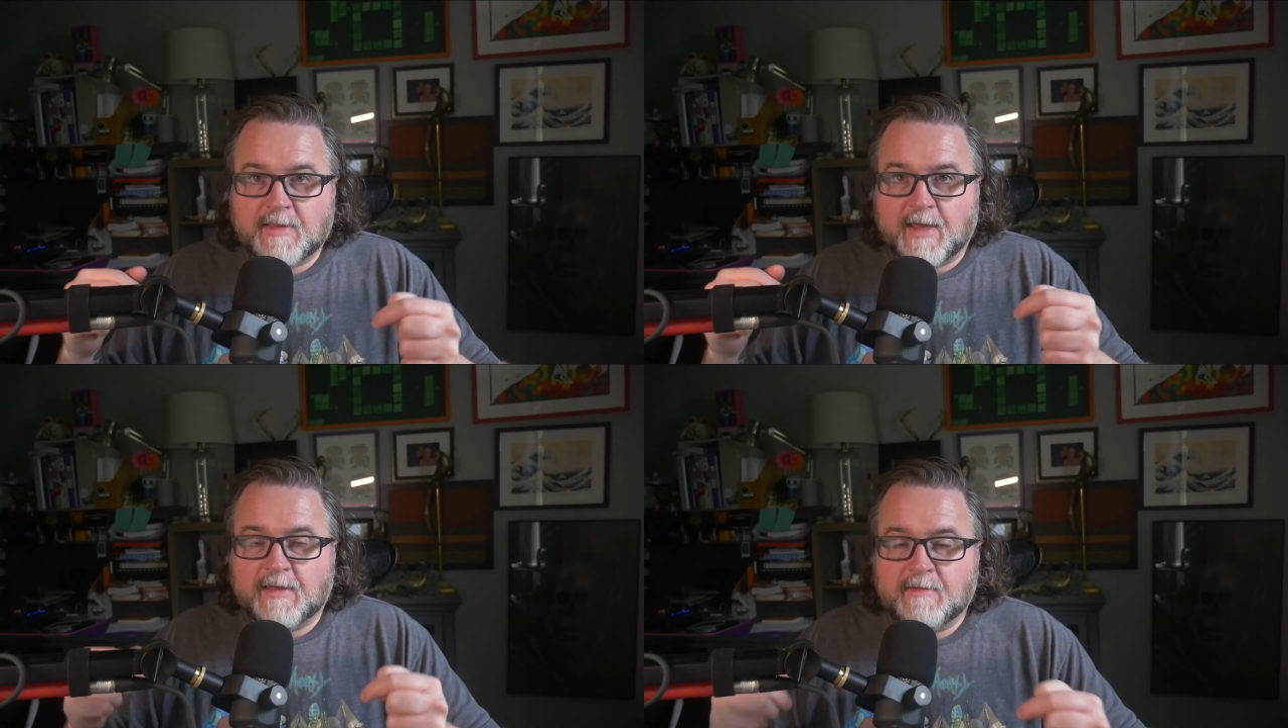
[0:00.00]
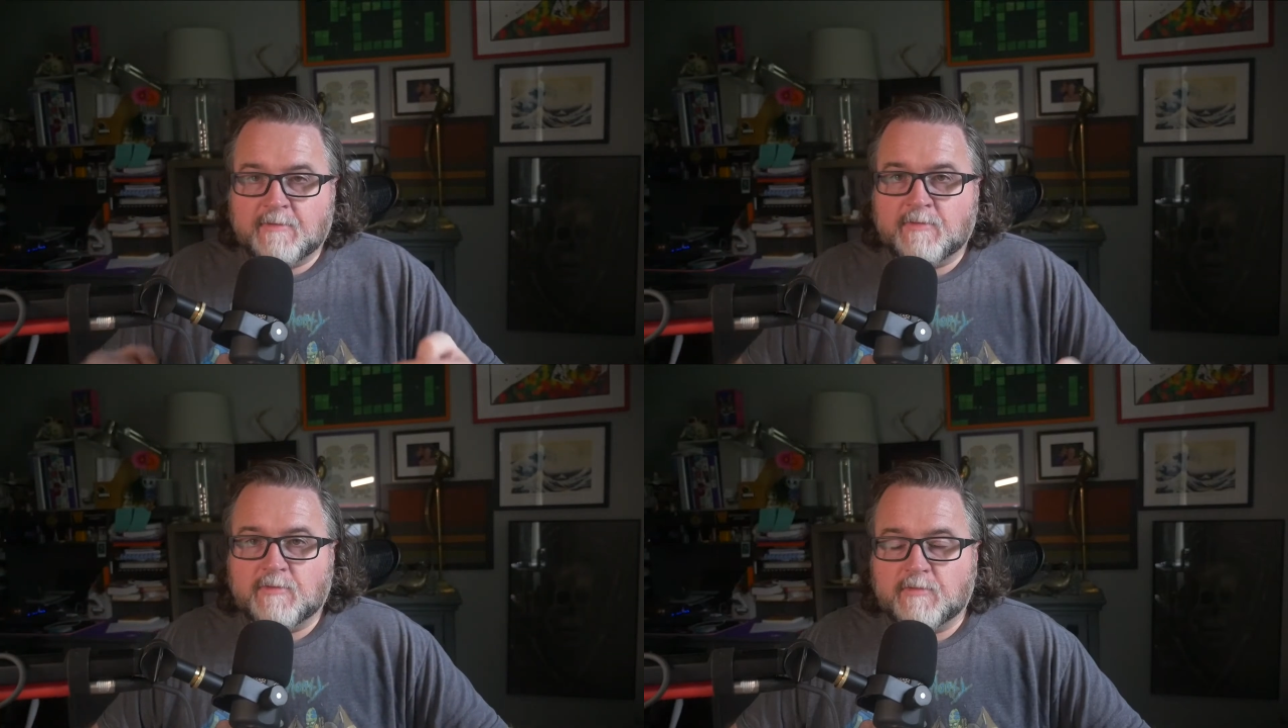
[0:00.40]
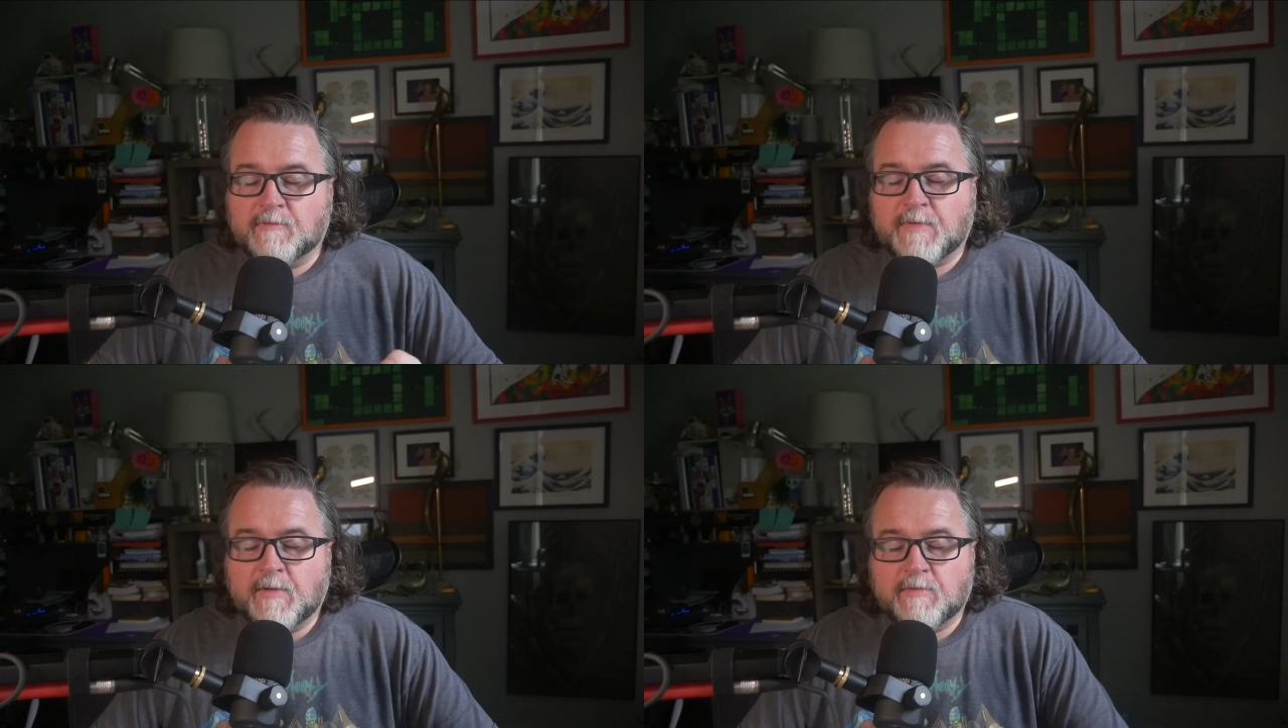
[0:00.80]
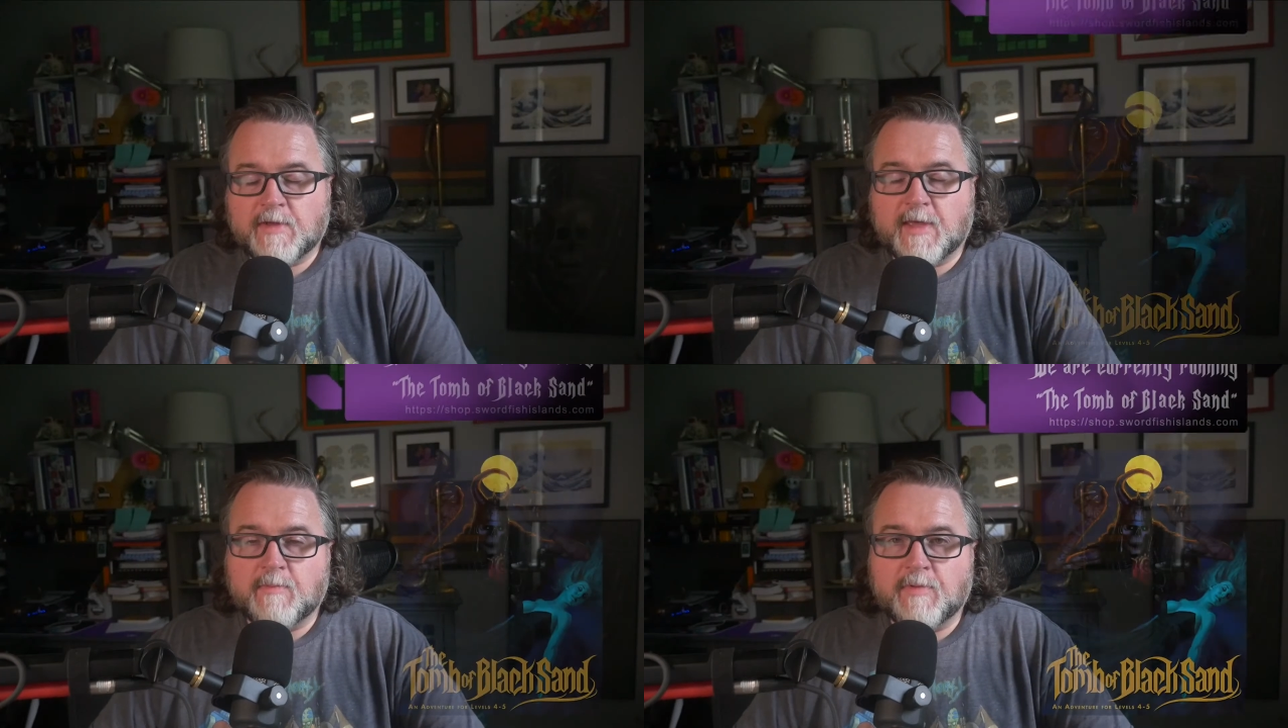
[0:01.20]
that into Foundry
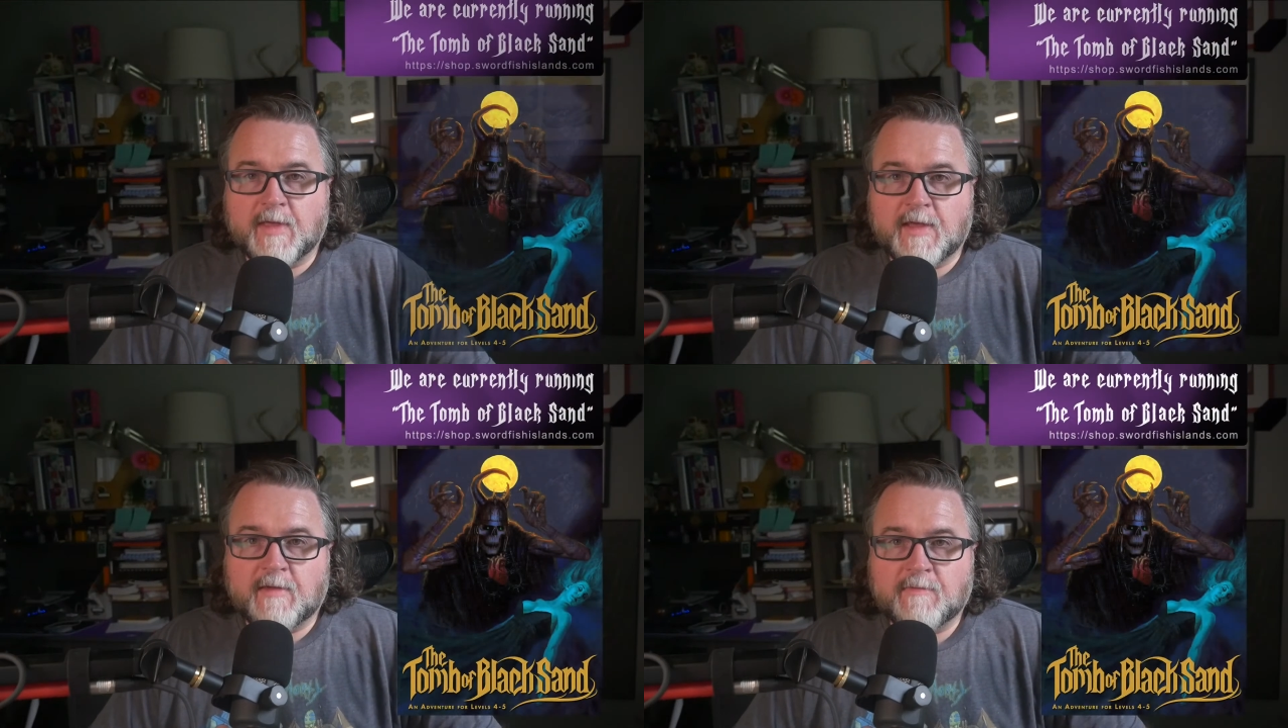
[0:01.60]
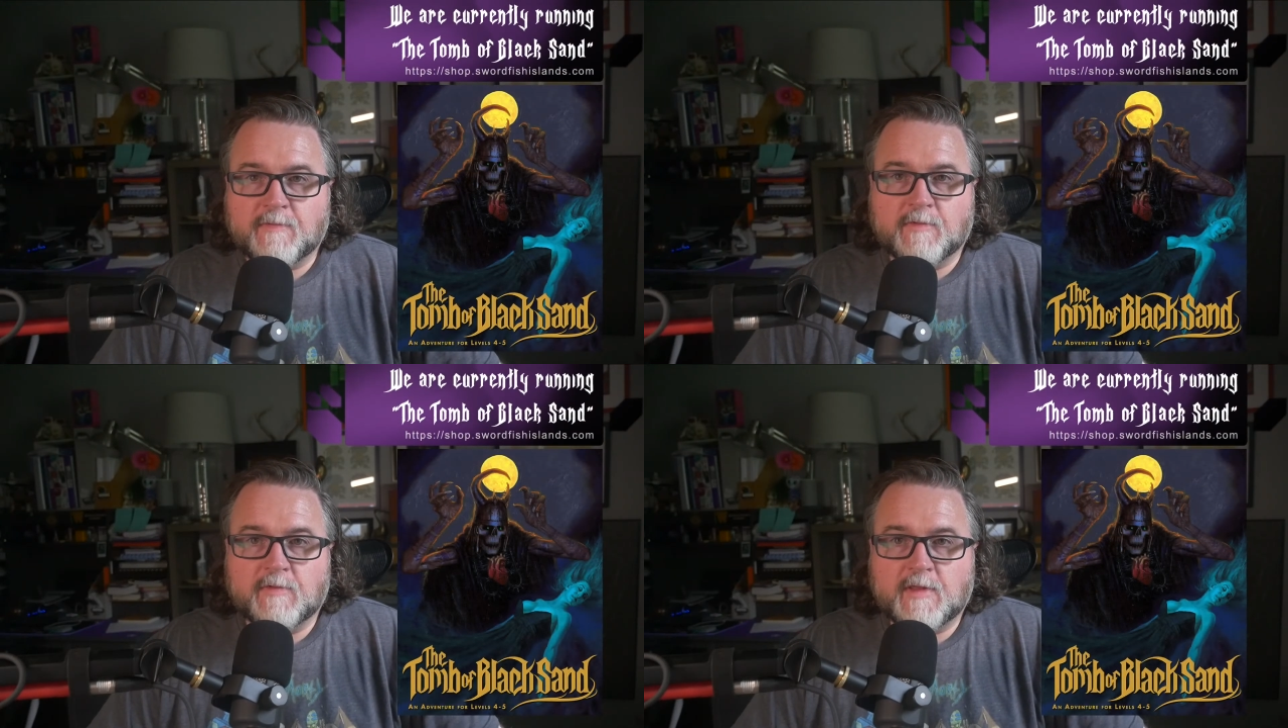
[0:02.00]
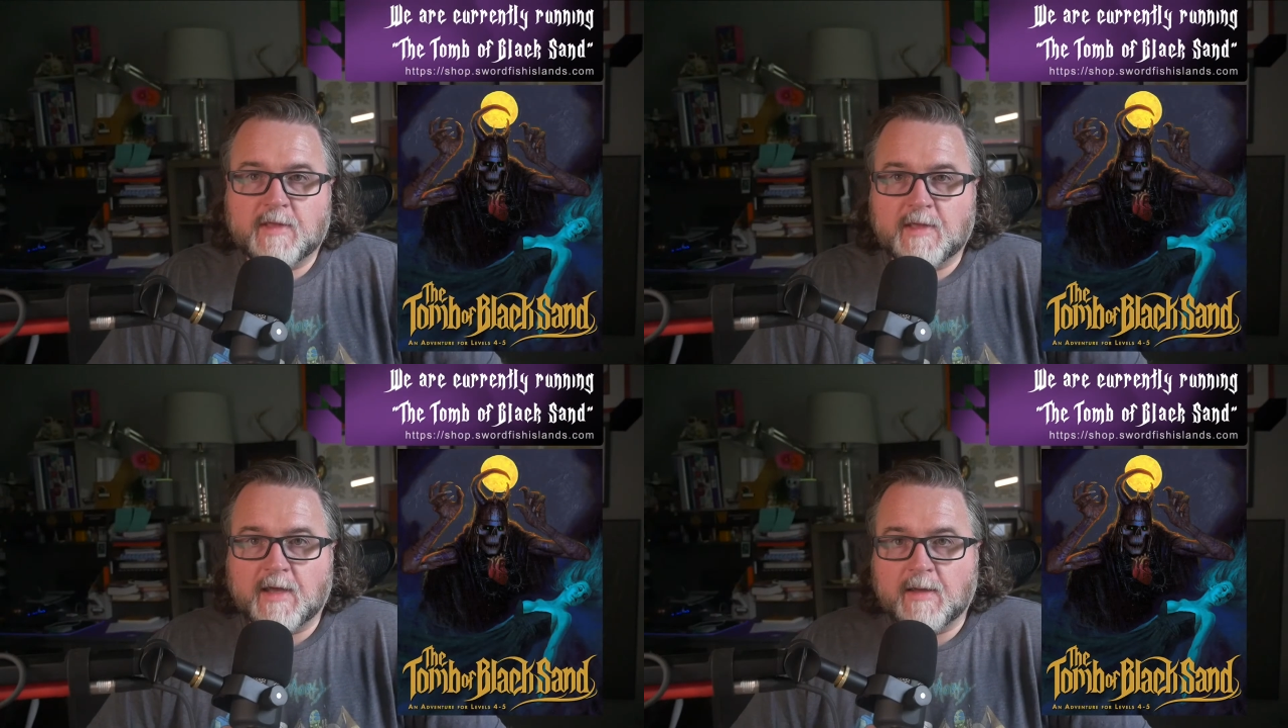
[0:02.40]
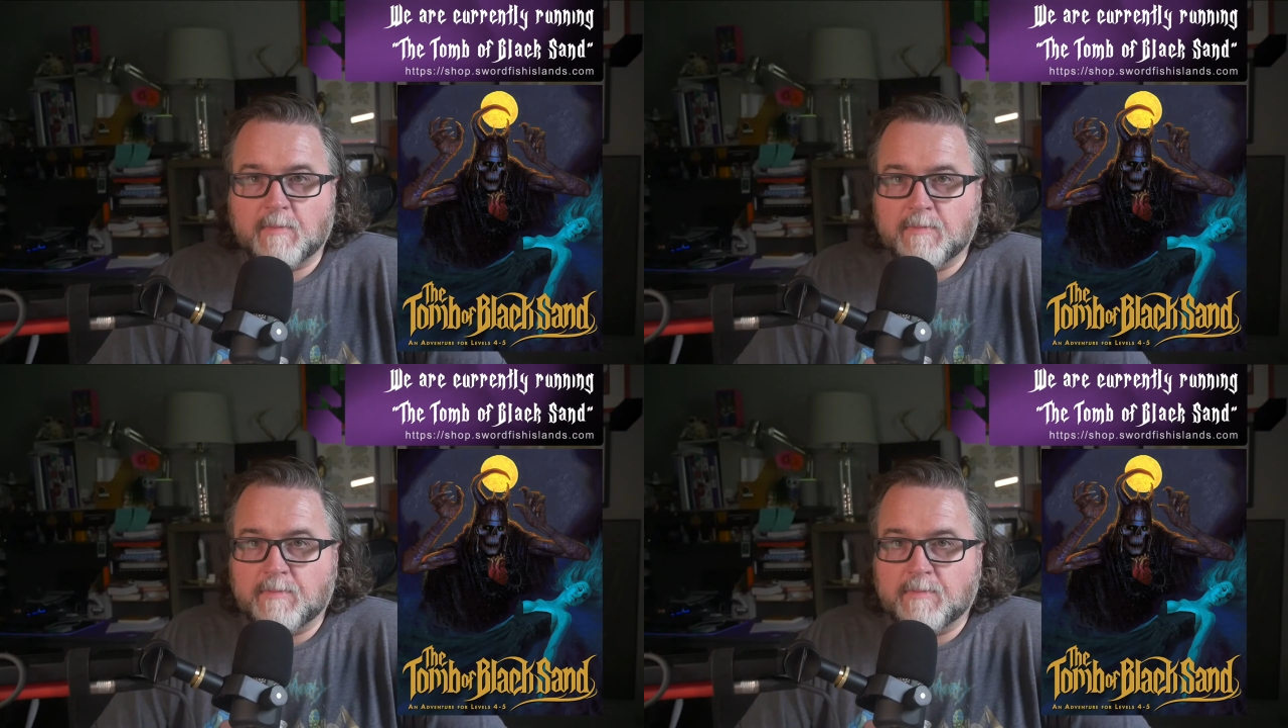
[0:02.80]
gameplay for the